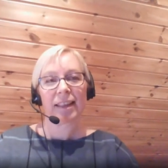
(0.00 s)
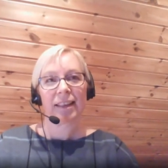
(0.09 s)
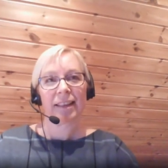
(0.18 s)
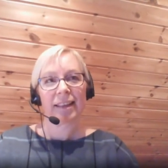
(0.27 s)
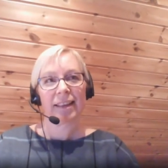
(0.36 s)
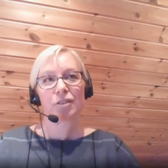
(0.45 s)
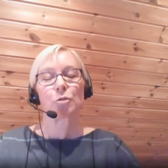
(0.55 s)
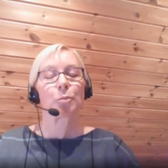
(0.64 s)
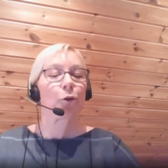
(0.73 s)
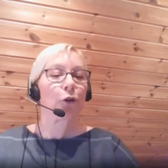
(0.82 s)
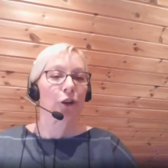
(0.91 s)
uh,
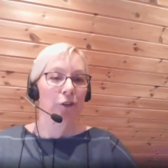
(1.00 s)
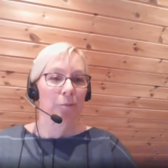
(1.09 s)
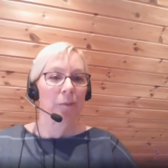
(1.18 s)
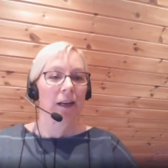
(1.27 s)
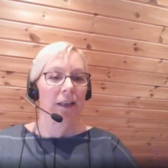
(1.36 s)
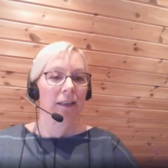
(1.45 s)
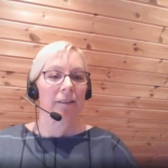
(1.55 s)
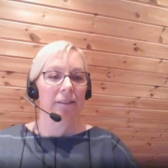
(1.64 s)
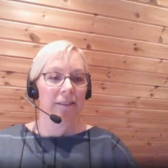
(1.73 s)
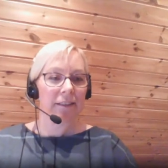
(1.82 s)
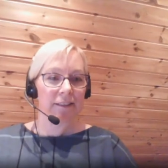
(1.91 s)
support
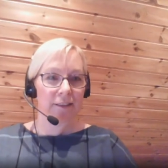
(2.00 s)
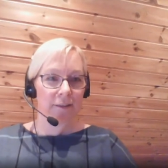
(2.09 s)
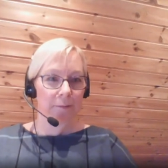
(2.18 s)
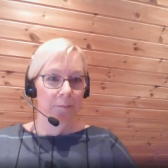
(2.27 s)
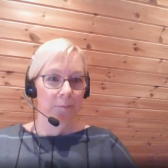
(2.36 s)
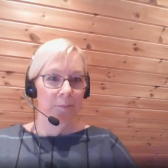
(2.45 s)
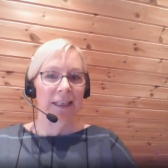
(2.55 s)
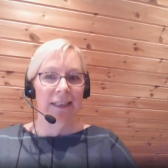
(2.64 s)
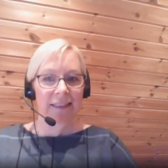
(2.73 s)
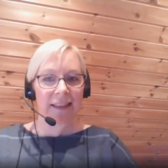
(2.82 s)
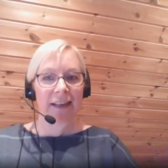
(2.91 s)
by just
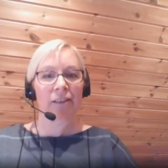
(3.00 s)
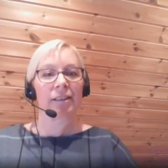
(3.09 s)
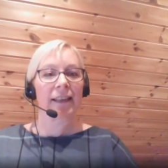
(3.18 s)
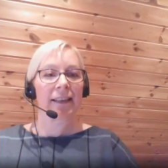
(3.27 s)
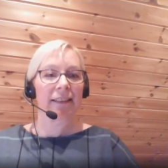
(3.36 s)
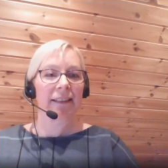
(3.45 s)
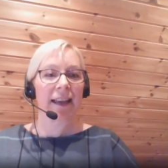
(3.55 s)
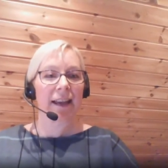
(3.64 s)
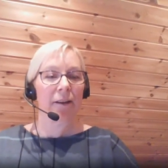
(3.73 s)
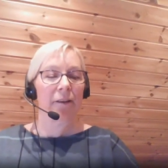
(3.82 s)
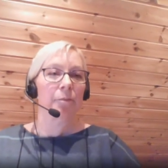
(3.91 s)
being there and
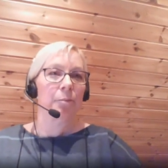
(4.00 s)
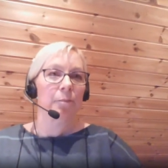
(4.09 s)
uh,